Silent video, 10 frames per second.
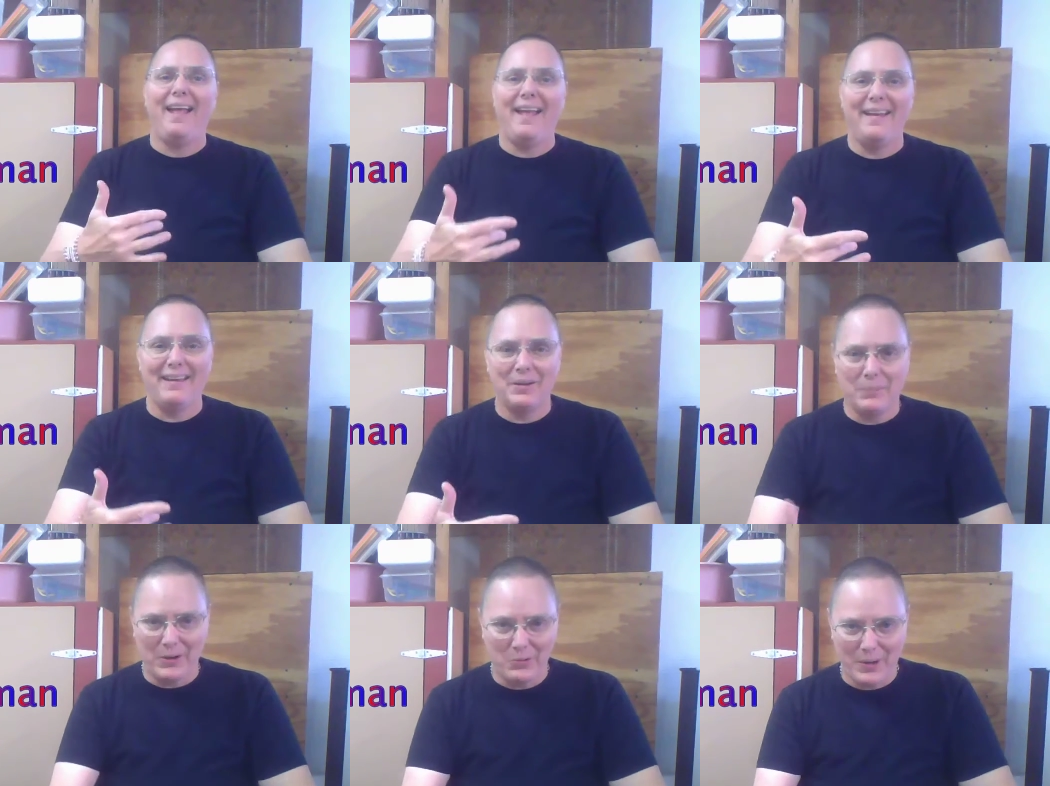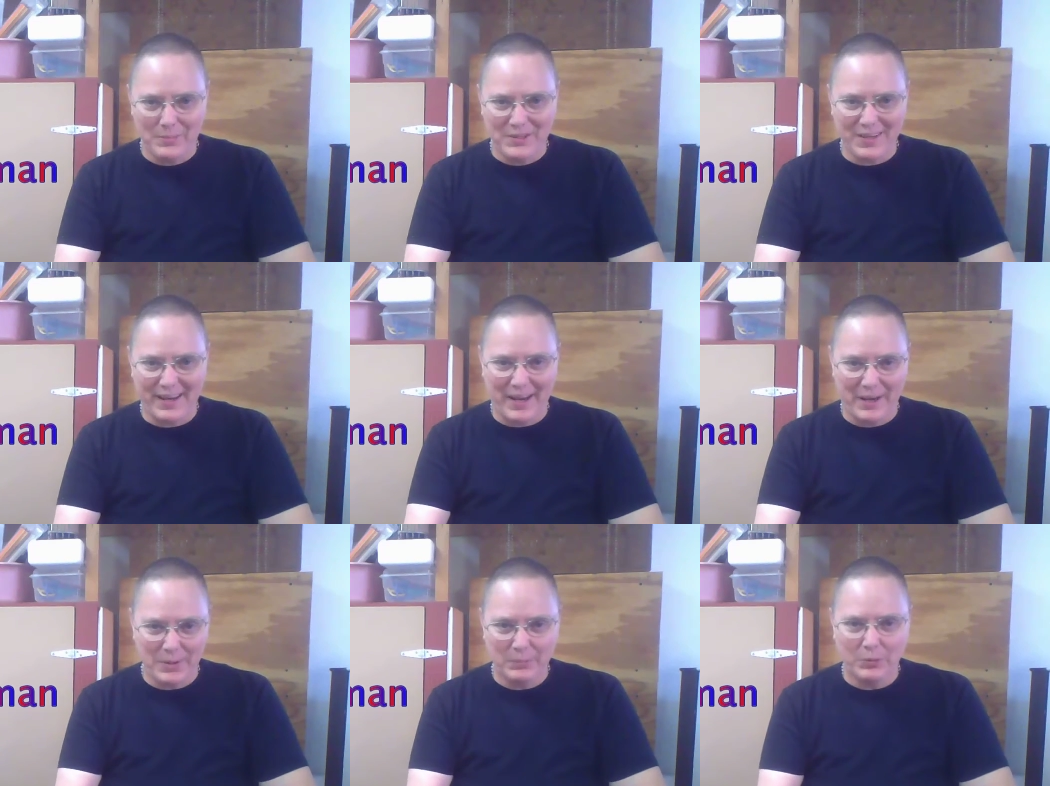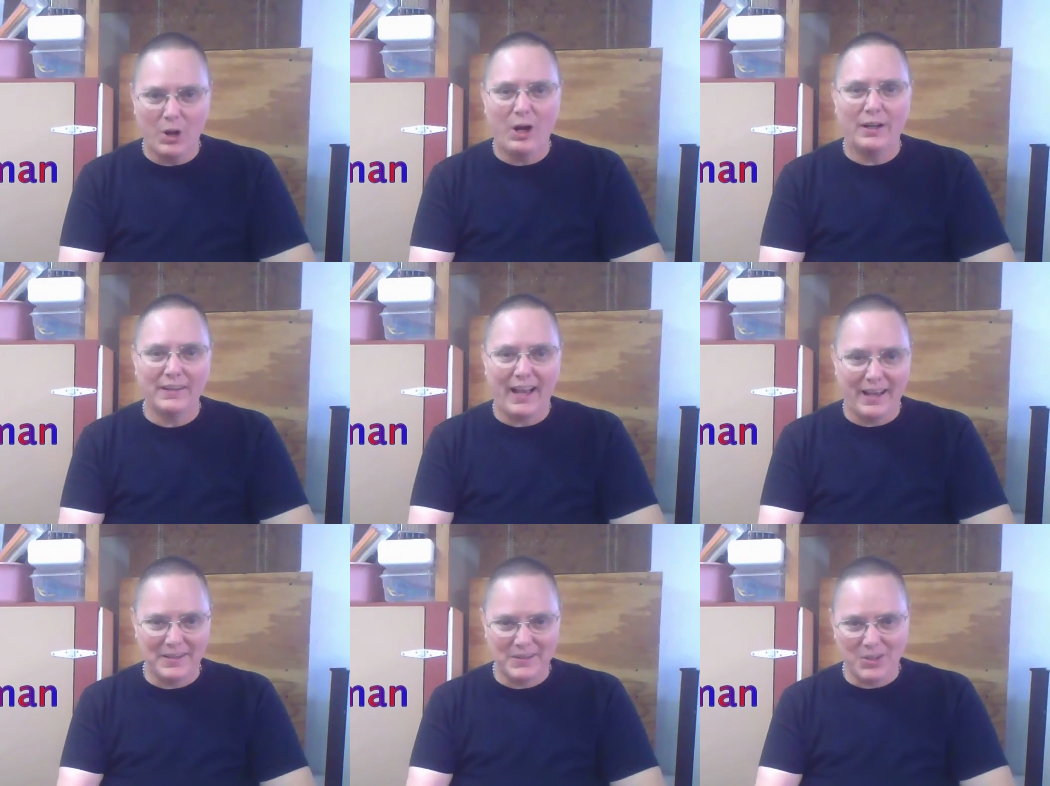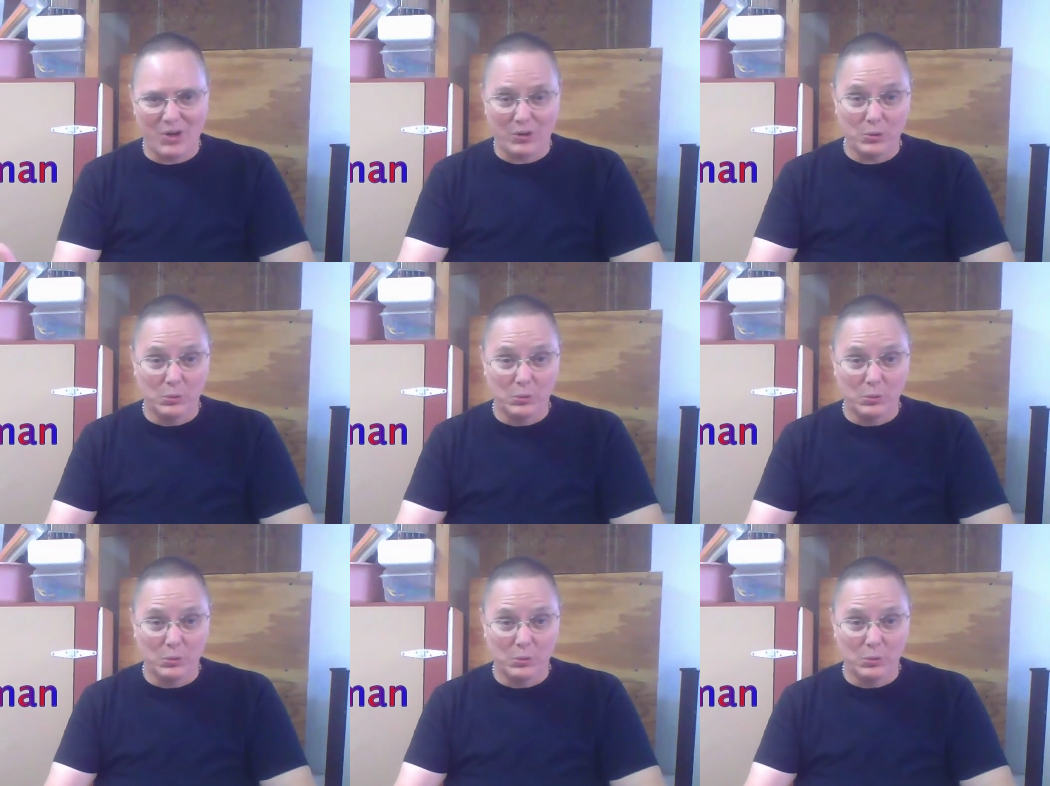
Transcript: and my website and my blog that has all the